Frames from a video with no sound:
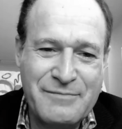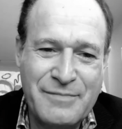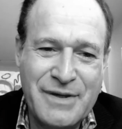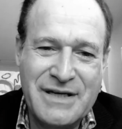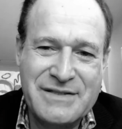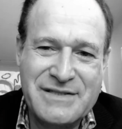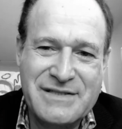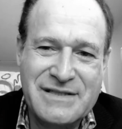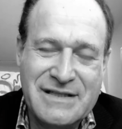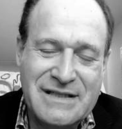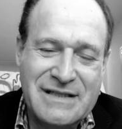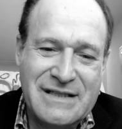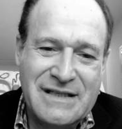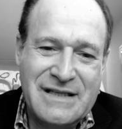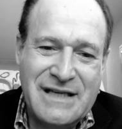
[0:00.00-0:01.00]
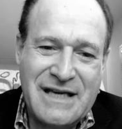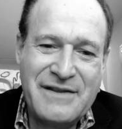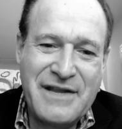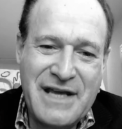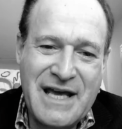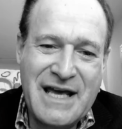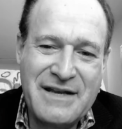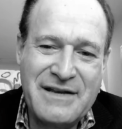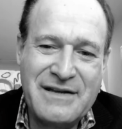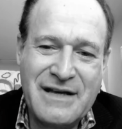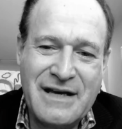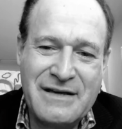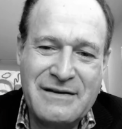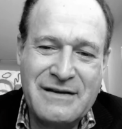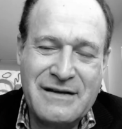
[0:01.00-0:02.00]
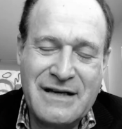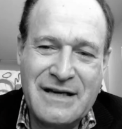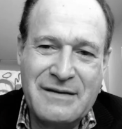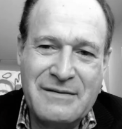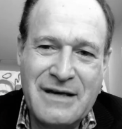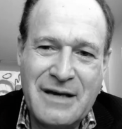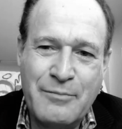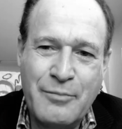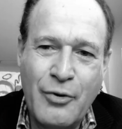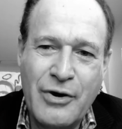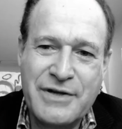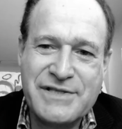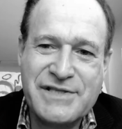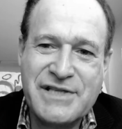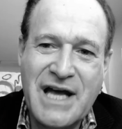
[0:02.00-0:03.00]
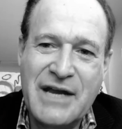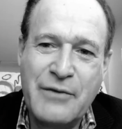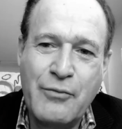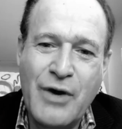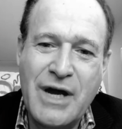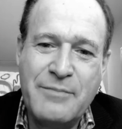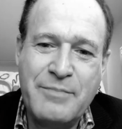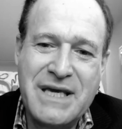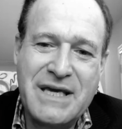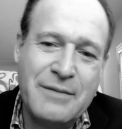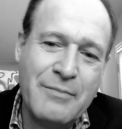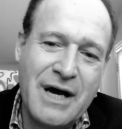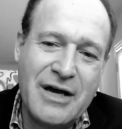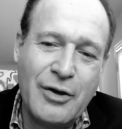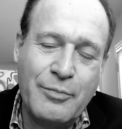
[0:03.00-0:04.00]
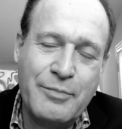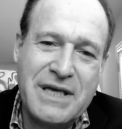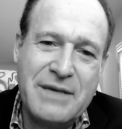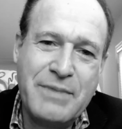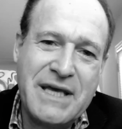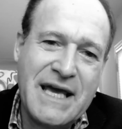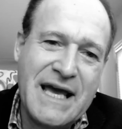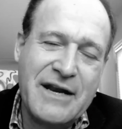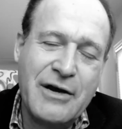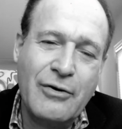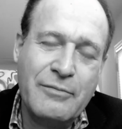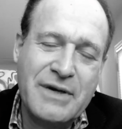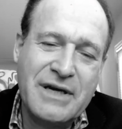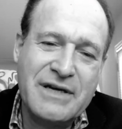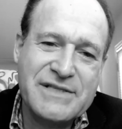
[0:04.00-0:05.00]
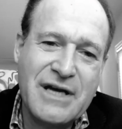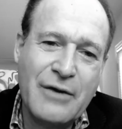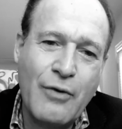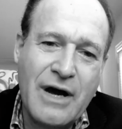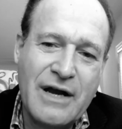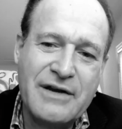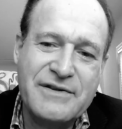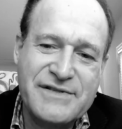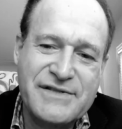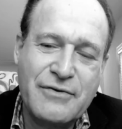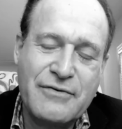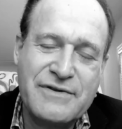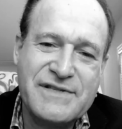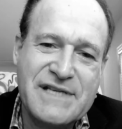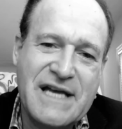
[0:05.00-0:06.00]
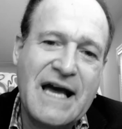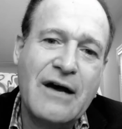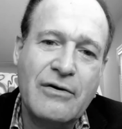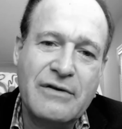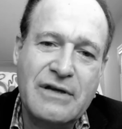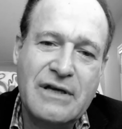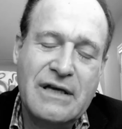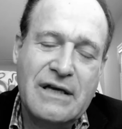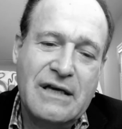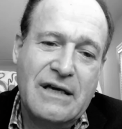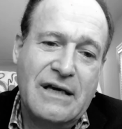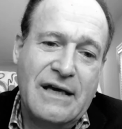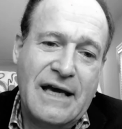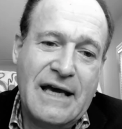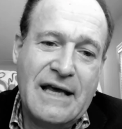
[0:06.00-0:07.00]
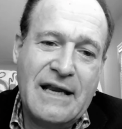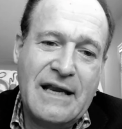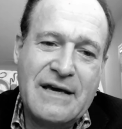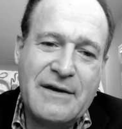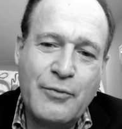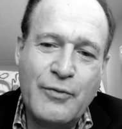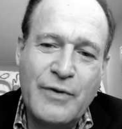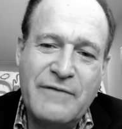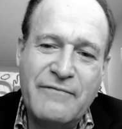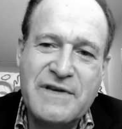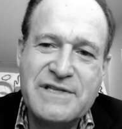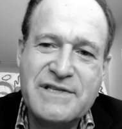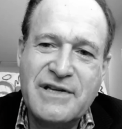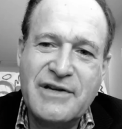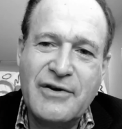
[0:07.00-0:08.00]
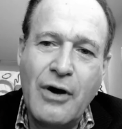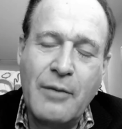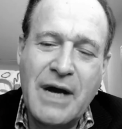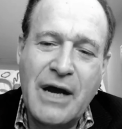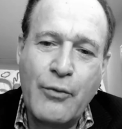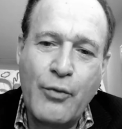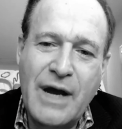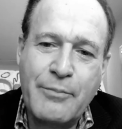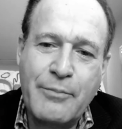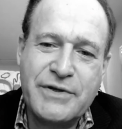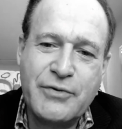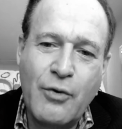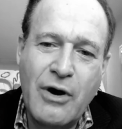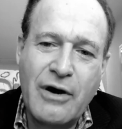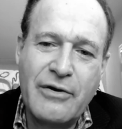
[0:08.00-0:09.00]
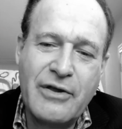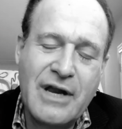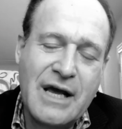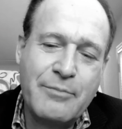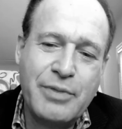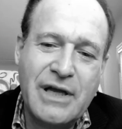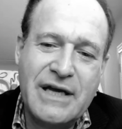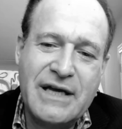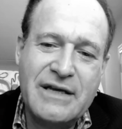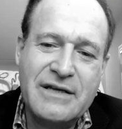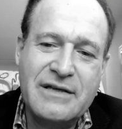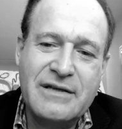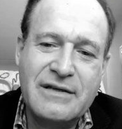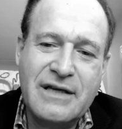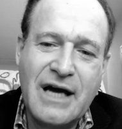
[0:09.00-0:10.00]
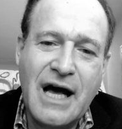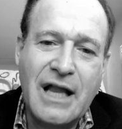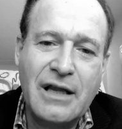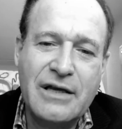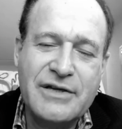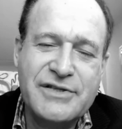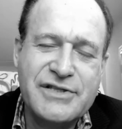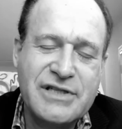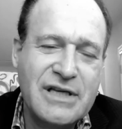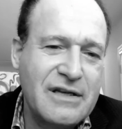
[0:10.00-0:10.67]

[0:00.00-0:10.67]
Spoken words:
But in the end, I bought a Steinway B, Model B piano, because I wanted a certain sound. And I revisited all my repertoire that I played in college,